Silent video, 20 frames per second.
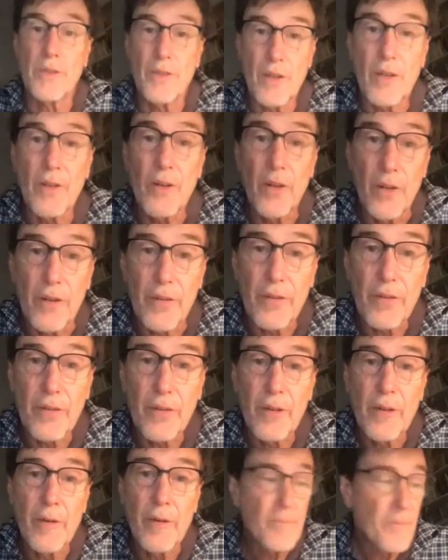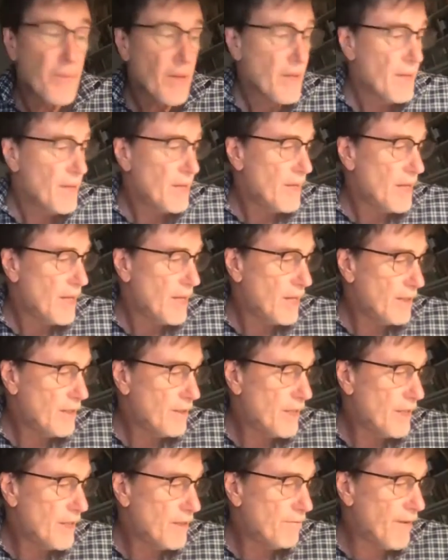the earth. Mm.
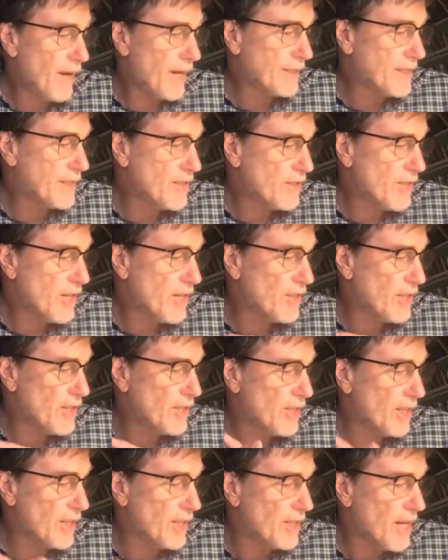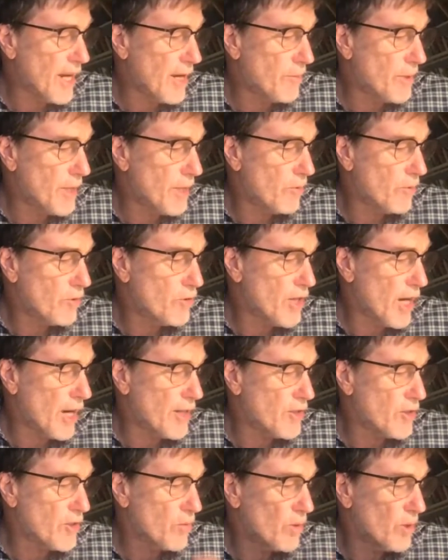And in fact, he says he set a day when he will
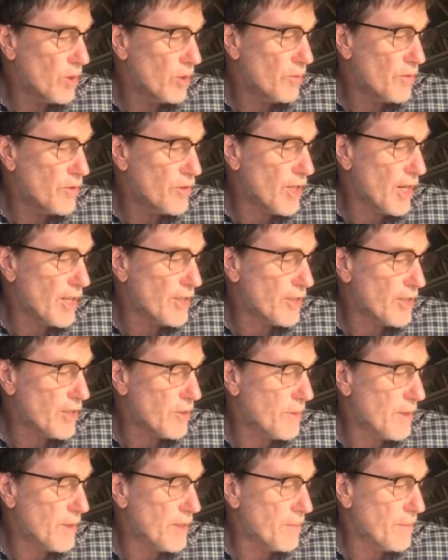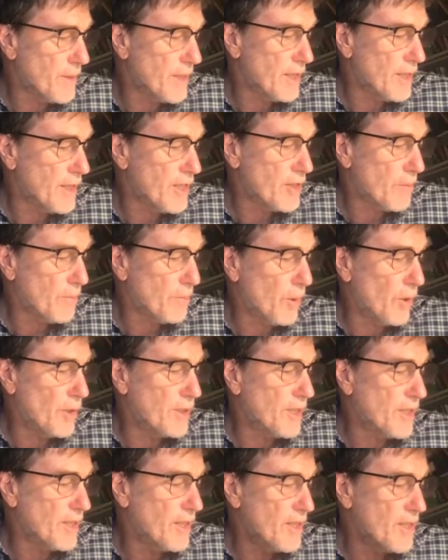judge the world with justice by the man he's
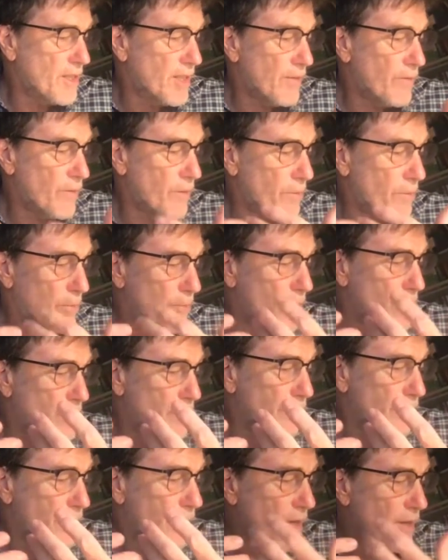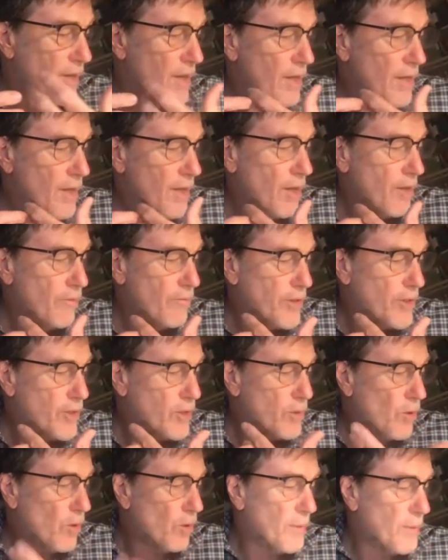appointed. He's given proof of this
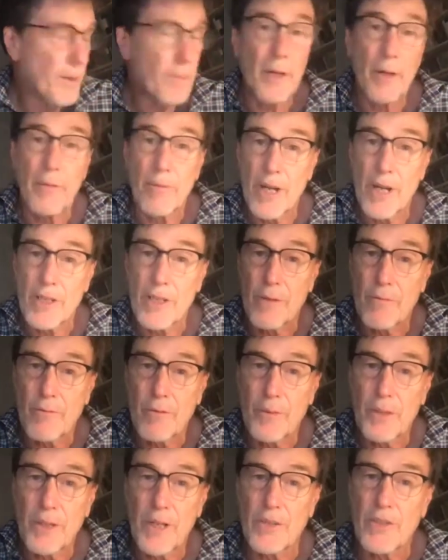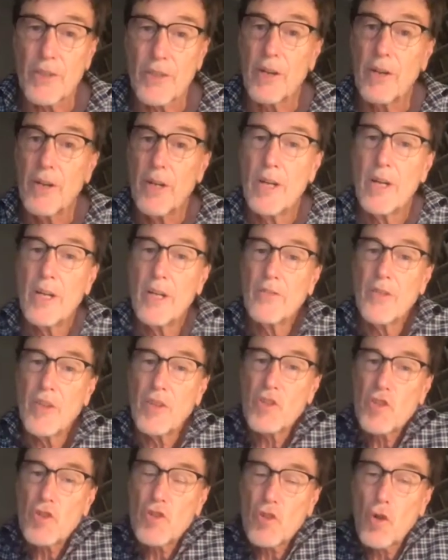to all men by raising him from the dead. So the
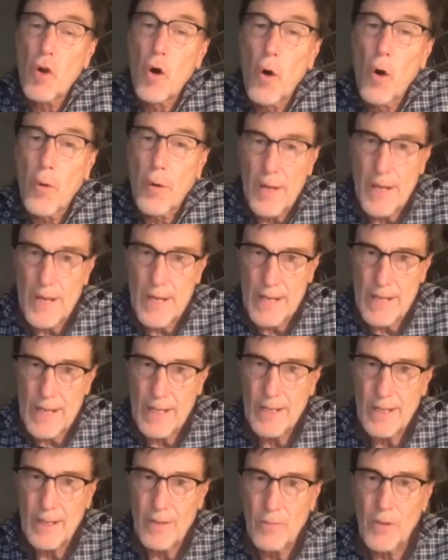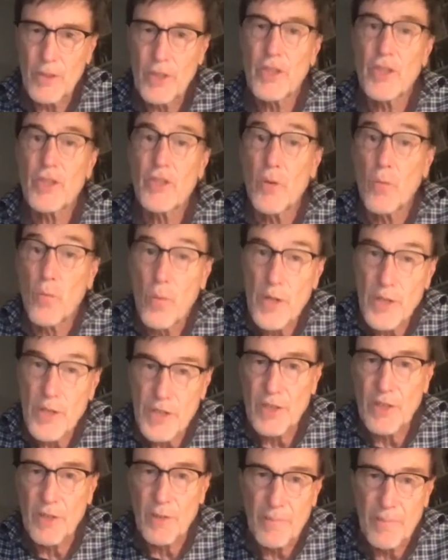story, which is the
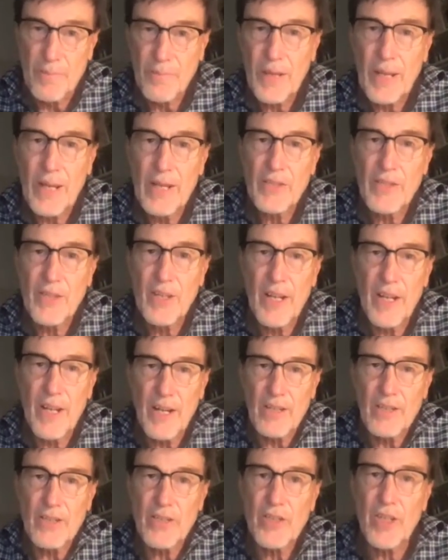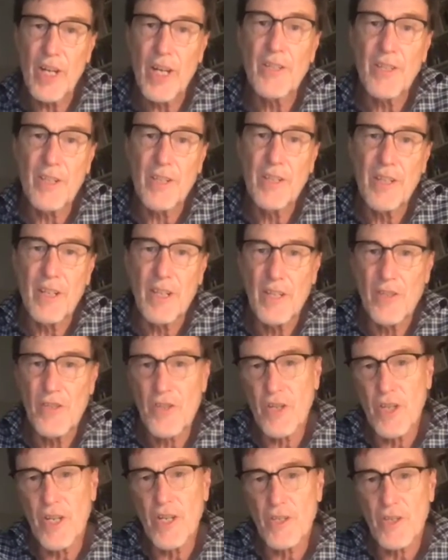wisdom, is now centered in
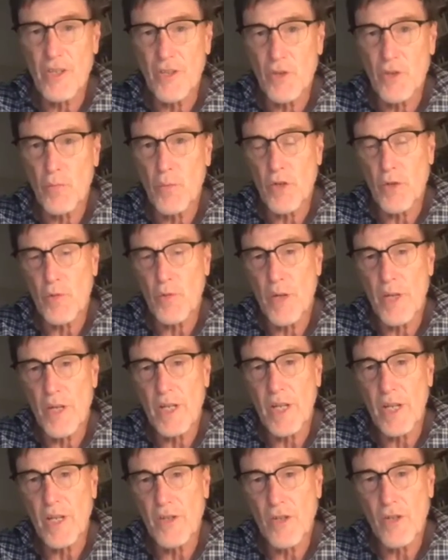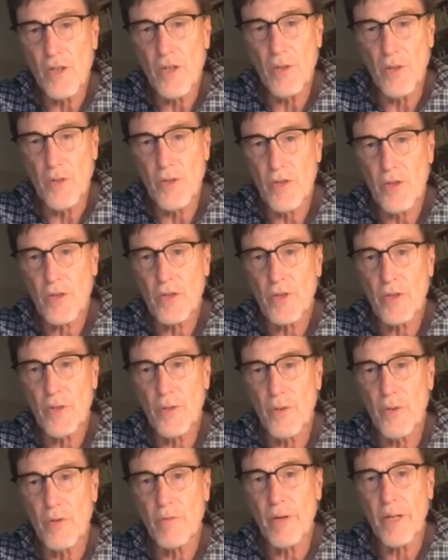Jesus, which we can use
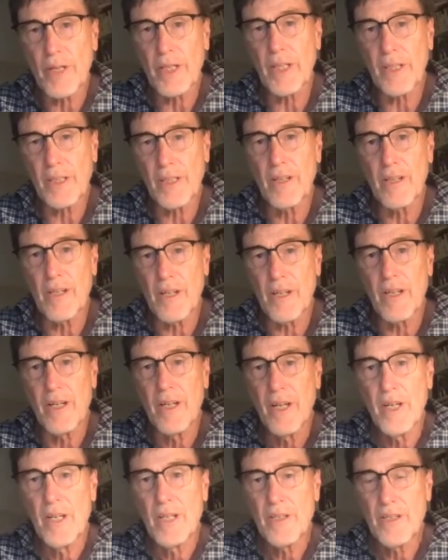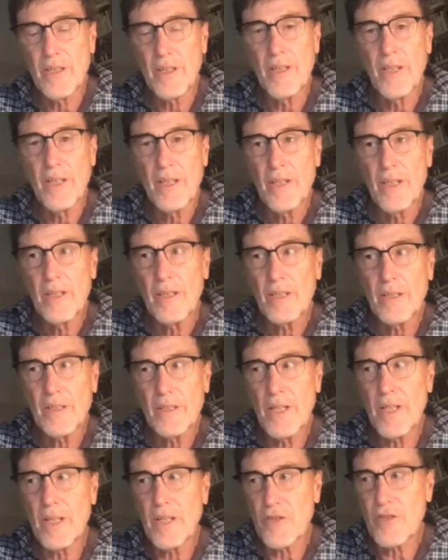to recognize,
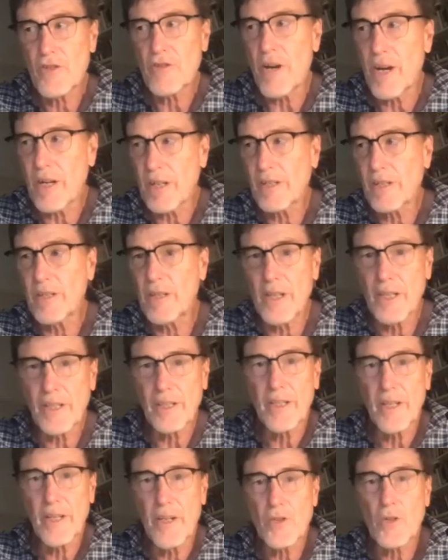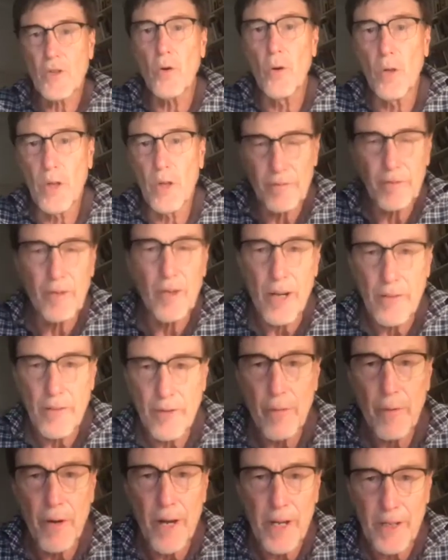deconstruct, diagnose all of life
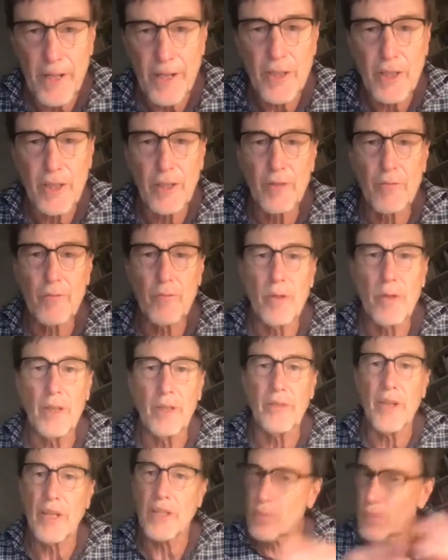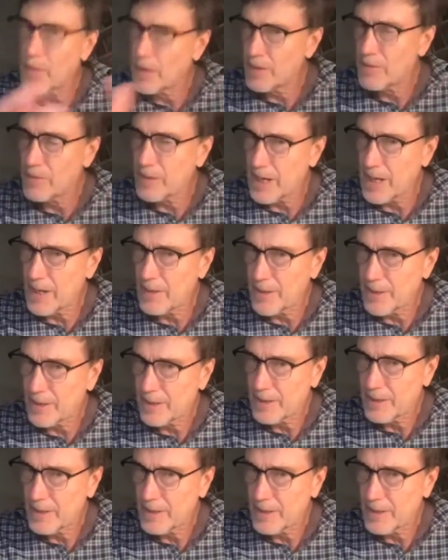around us and live well. That's where you were going?